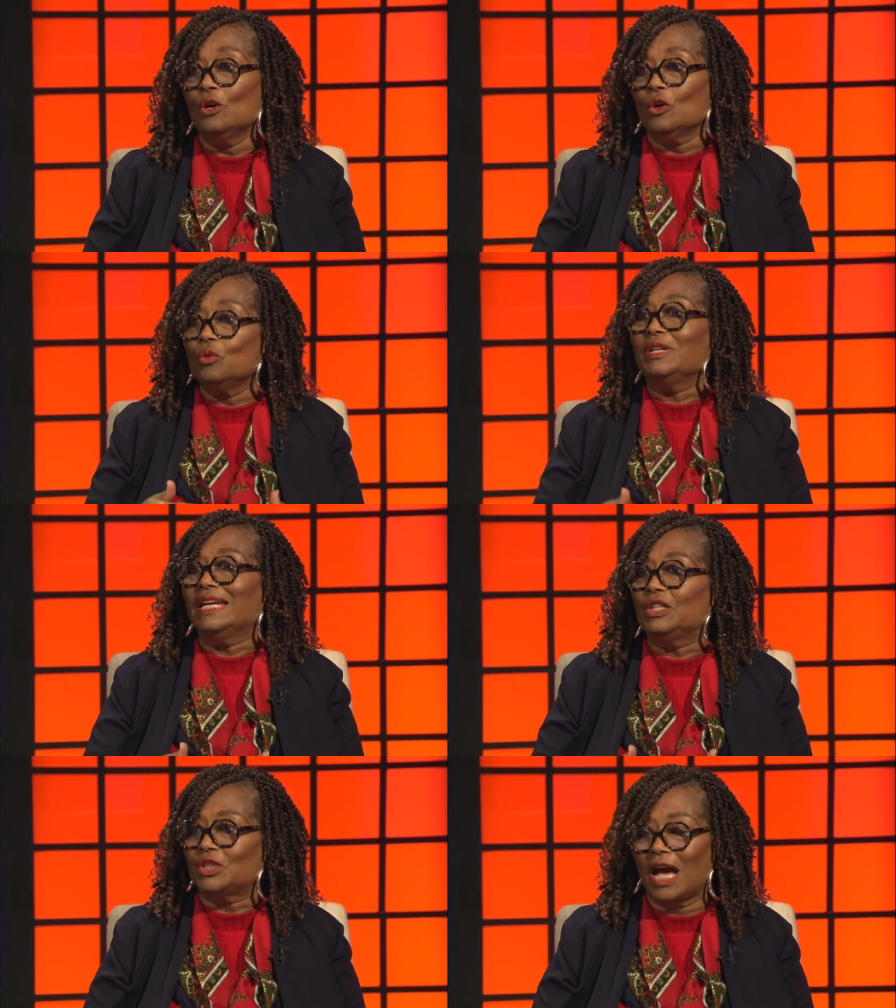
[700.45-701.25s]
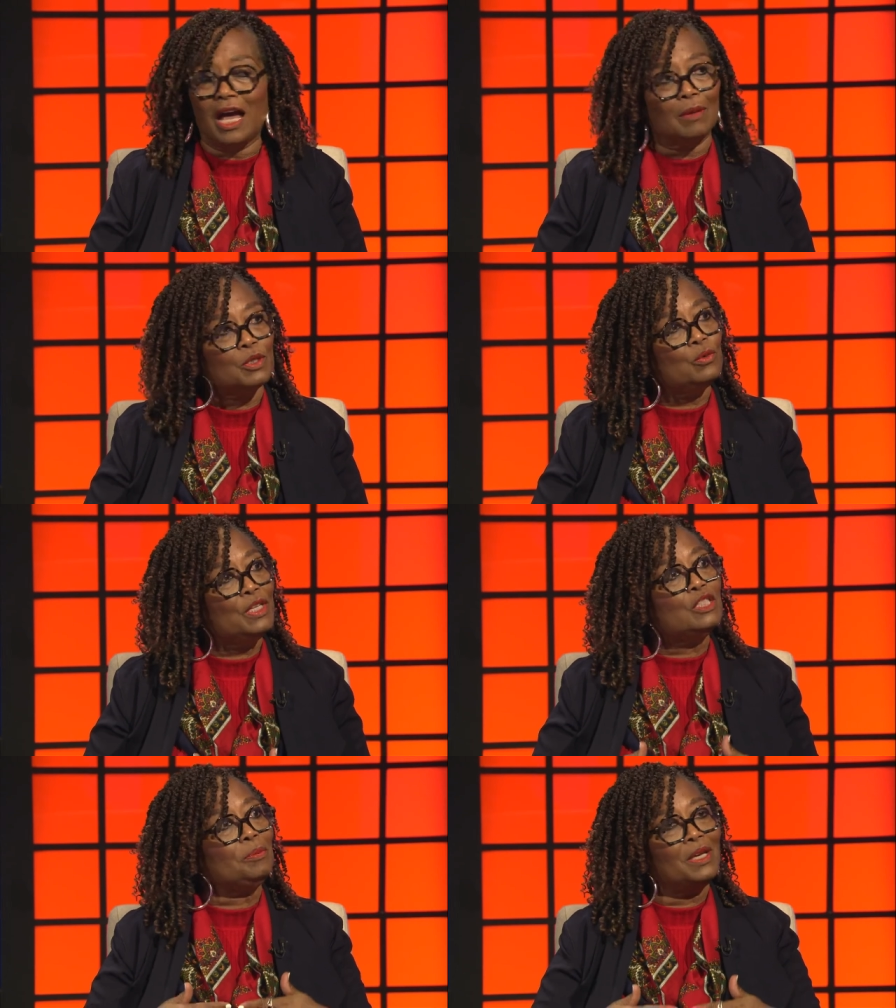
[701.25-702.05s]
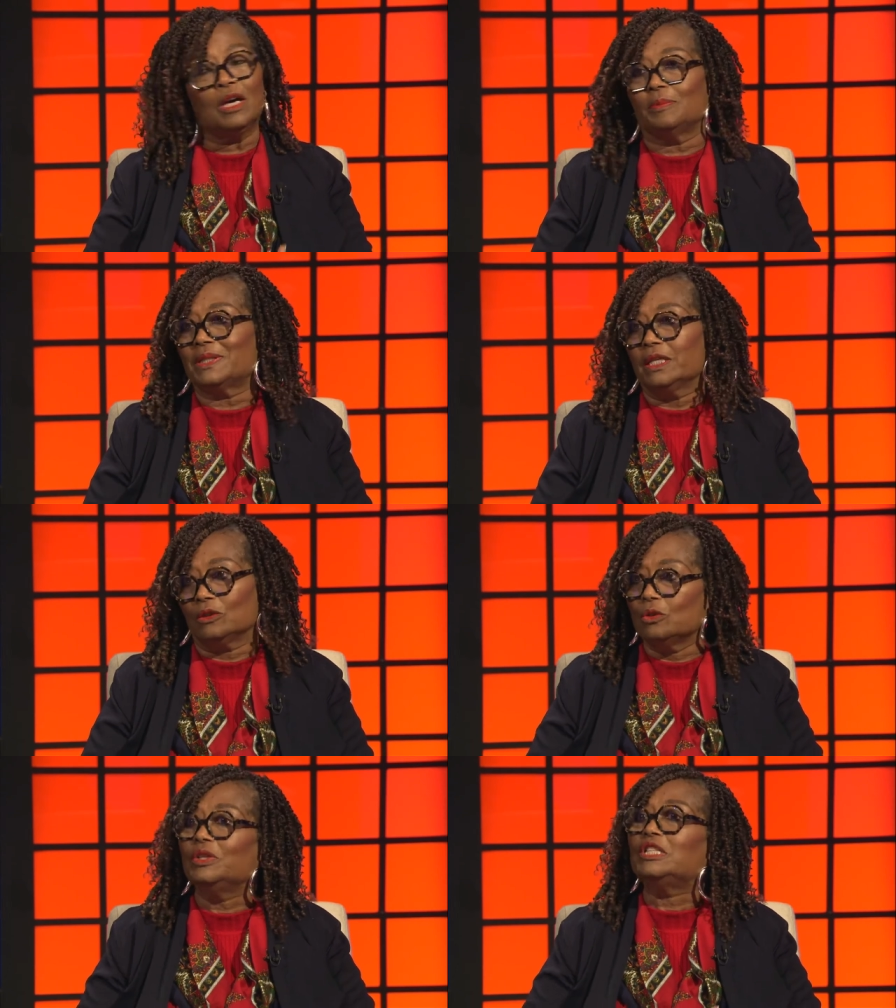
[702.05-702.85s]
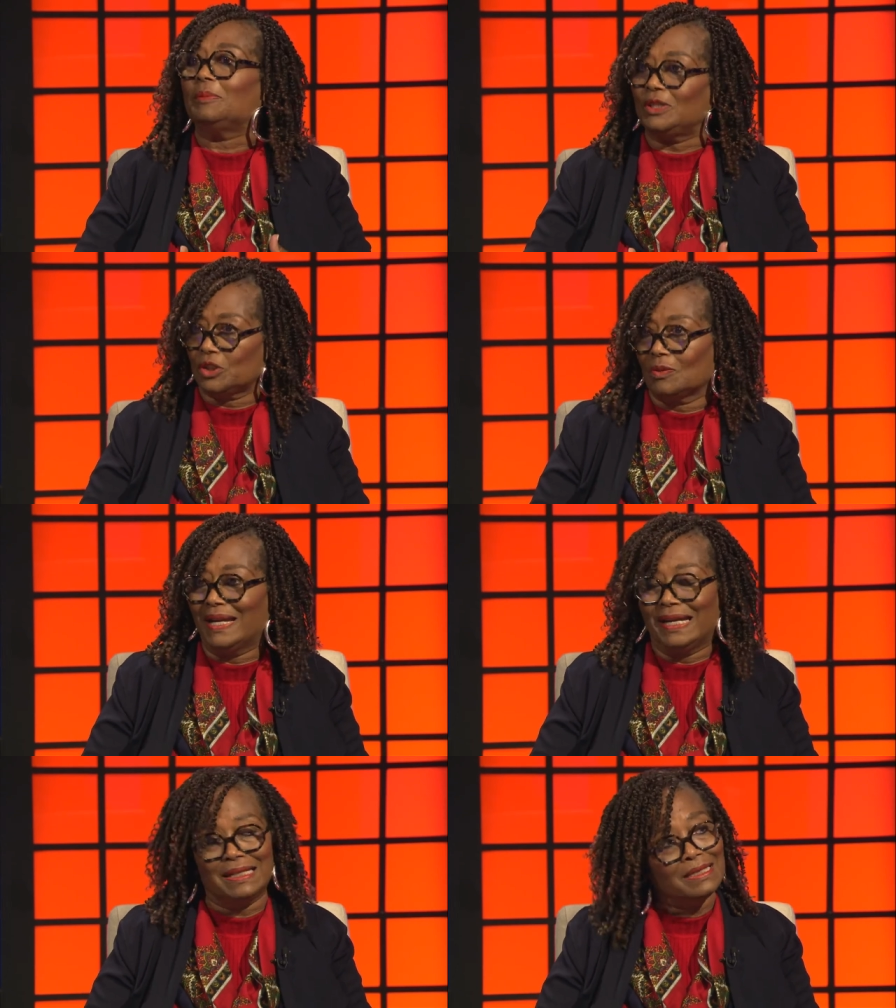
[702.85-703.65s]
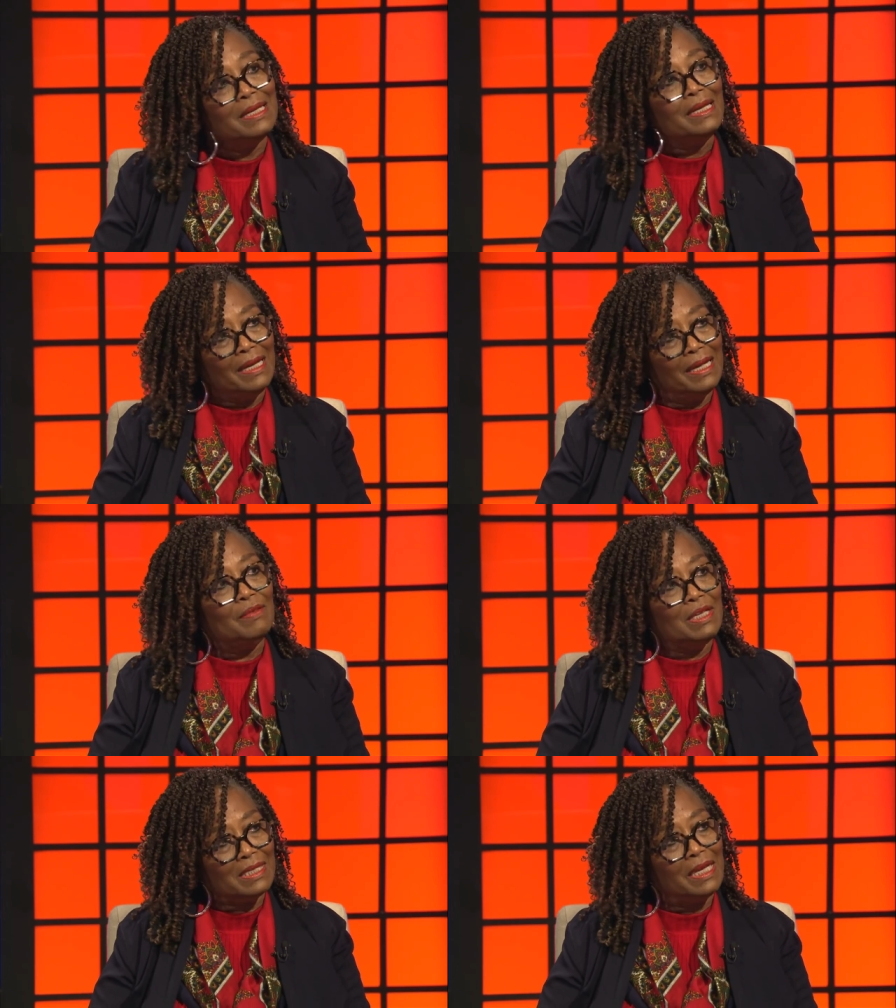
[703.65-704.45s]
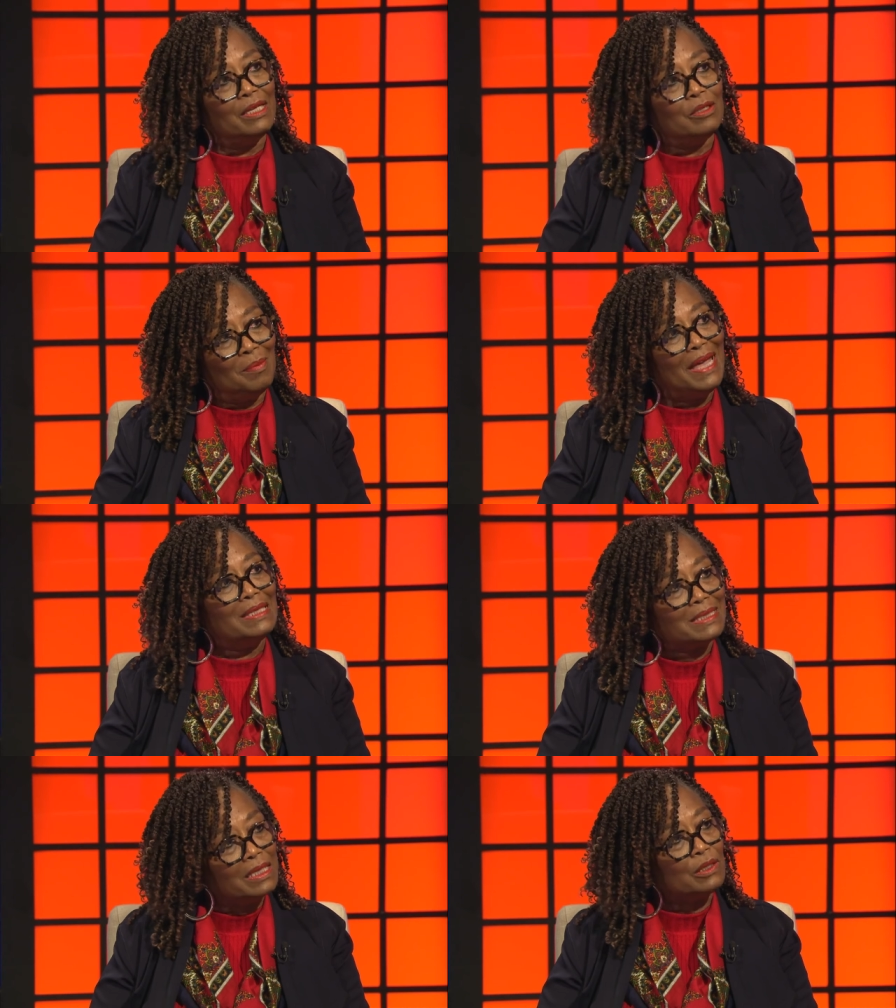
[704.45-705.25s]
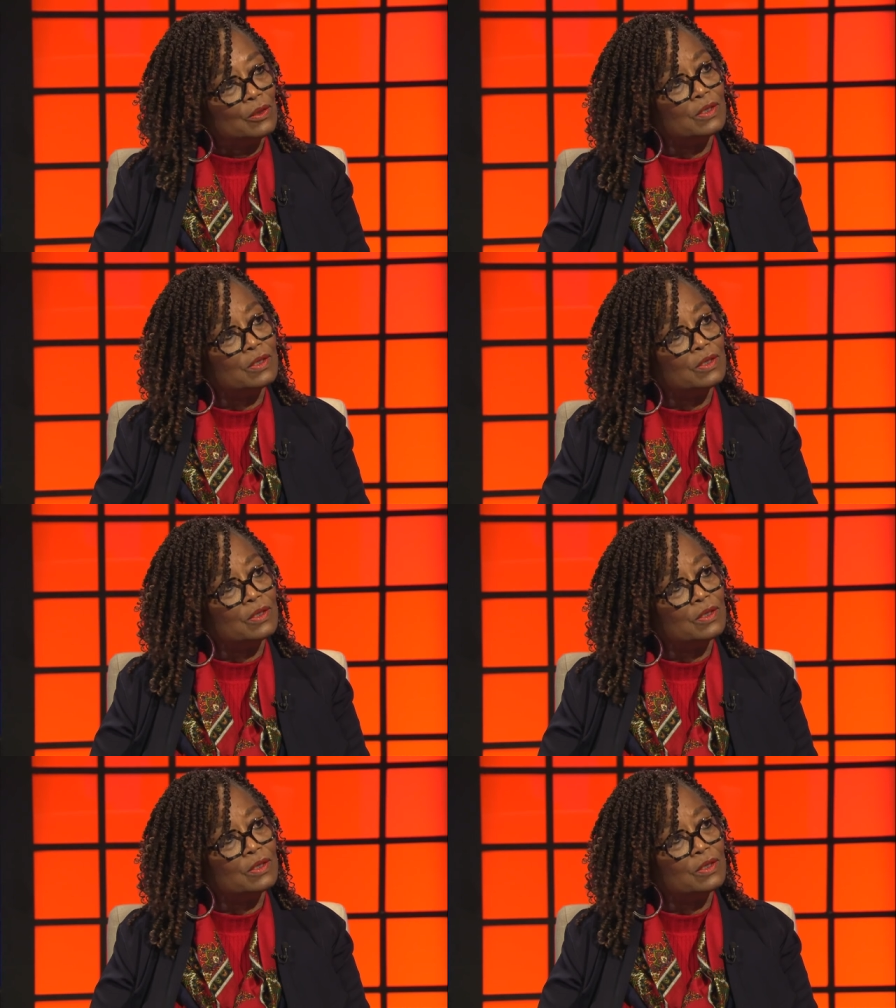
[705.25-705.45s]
who need jobs, who need to be upskilled, who need to be trained in these in demand yeah. skills.